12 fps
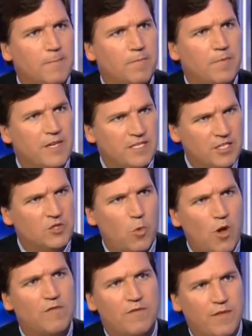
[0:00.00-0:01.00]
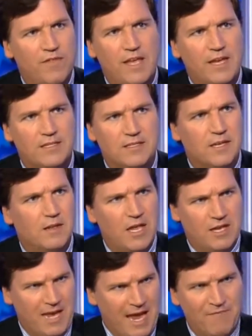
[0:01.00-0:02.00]
This is one of the things that,
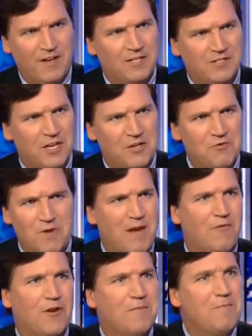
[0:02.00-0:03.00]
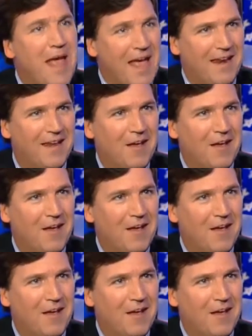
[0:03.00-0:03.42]
like, advocates like you never admit